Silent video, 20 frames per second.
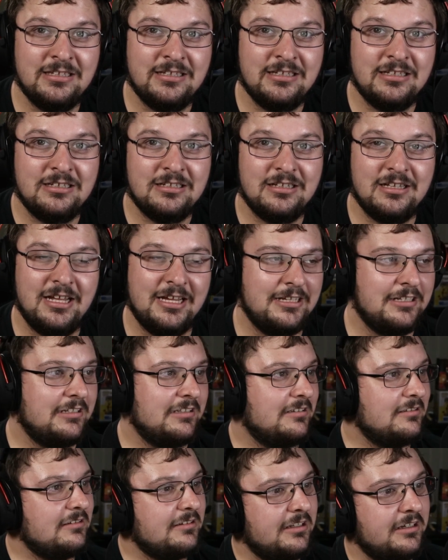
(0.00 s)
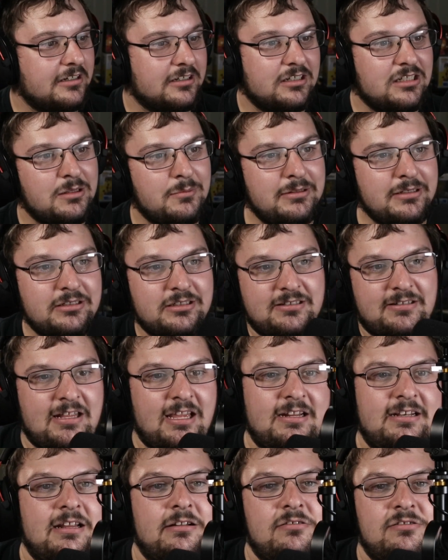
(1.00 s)
Like, here, let me take it
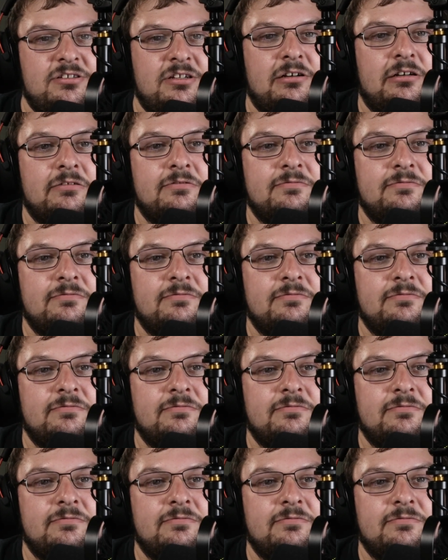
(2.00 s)
down to 0.